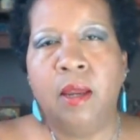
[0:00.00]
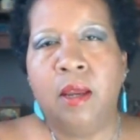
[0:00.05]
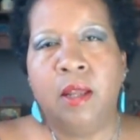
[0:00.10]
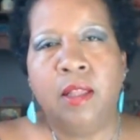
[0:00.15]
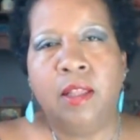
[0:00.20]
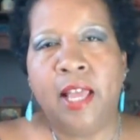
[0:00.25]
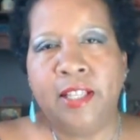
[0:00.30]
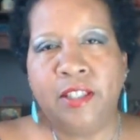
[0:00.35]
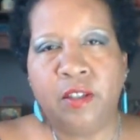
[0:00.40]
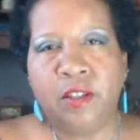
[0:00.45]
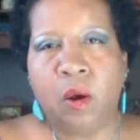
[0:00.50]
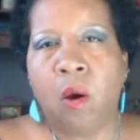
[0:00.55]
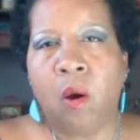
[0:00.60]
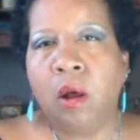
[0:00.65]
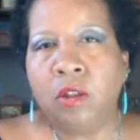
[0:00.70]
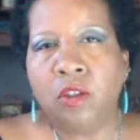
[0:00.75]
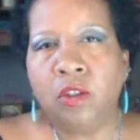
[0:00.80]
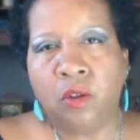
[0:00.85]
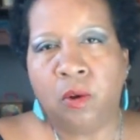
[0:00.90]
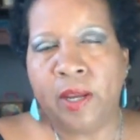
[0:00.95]
let's
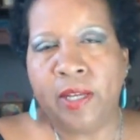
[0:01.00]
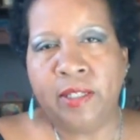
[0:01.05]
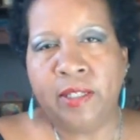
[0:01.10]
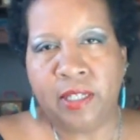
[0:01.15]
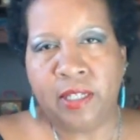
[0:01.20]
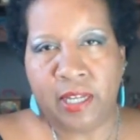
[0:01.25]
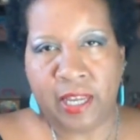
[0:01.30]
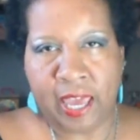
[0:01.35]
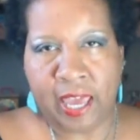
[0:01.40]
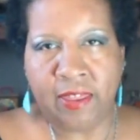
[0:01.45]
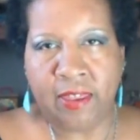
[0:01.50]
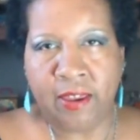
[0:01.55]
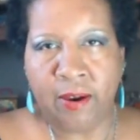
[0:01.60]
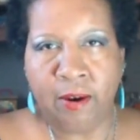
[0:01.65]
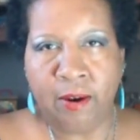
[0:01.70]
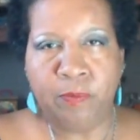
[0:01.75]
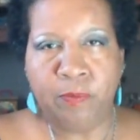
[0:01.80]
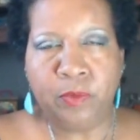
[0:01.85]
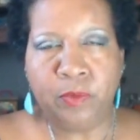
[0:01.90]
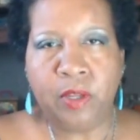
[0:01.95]
all join
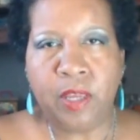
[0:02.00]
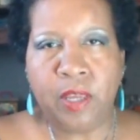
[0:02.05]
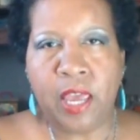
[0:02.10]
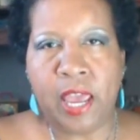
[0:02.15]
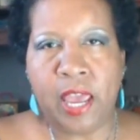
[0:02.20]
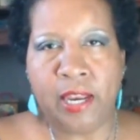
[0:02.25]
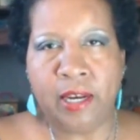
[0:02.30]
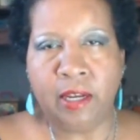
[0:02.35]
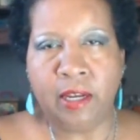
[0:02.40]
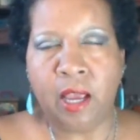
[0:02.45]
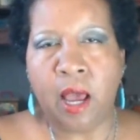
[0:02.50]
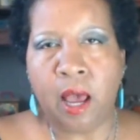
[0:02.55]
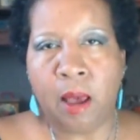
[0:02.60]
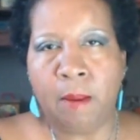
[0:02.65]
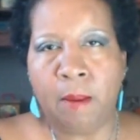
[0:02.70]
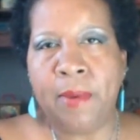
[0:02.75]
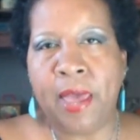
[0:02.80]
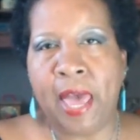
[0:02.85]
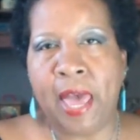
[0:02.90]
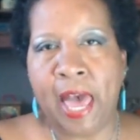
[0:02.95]
together and
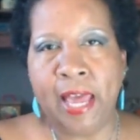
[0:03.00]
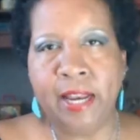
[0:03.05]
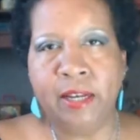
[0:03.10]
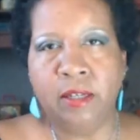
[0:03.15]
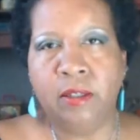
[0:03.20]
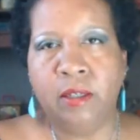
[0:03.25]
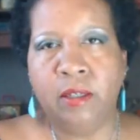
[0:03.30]
combat